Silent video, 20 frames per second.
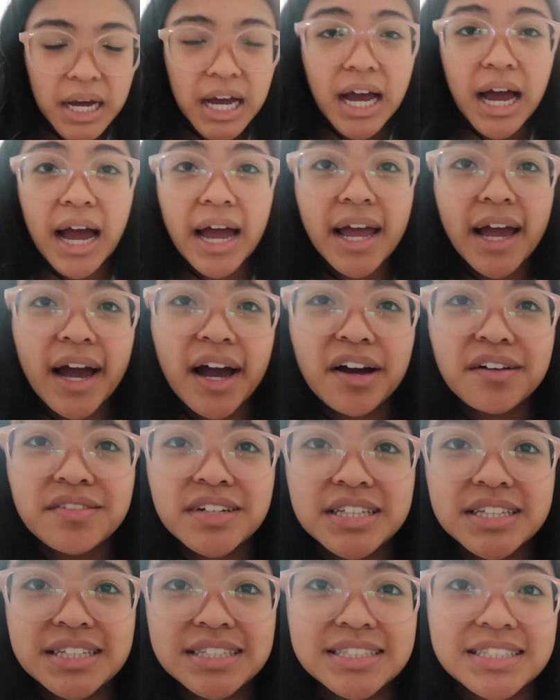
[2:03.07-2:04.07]
But I
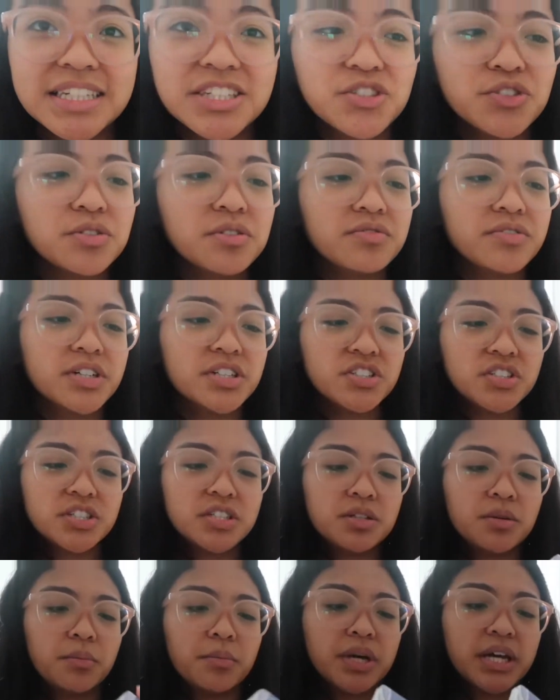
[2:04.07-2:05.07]
have the digital
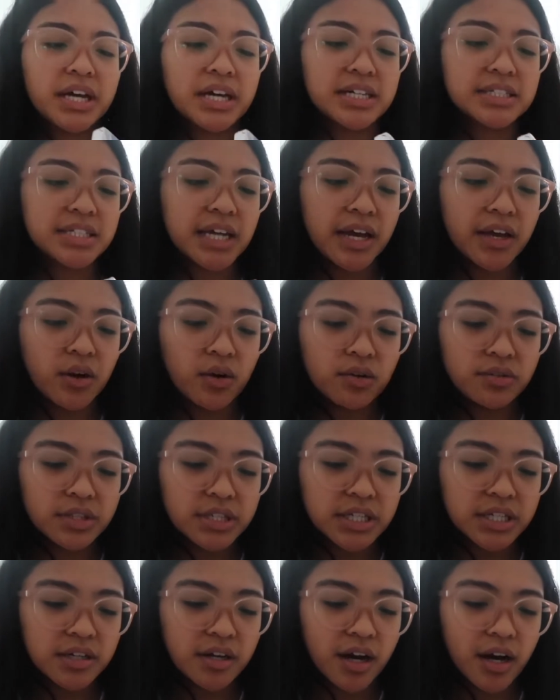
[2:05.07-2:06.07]
version because I
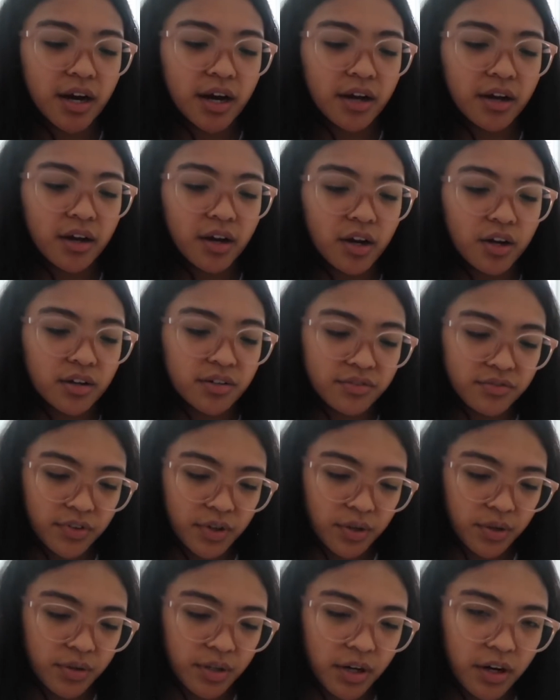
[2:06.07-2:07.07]
only got her
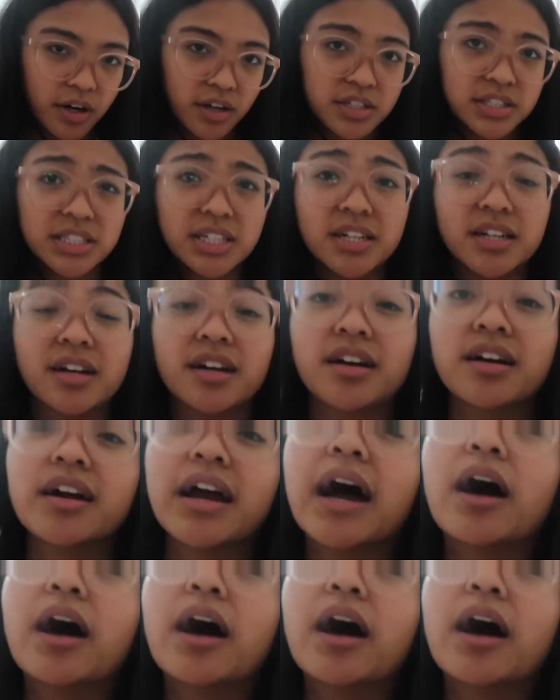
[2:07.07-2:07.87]
photo cards in her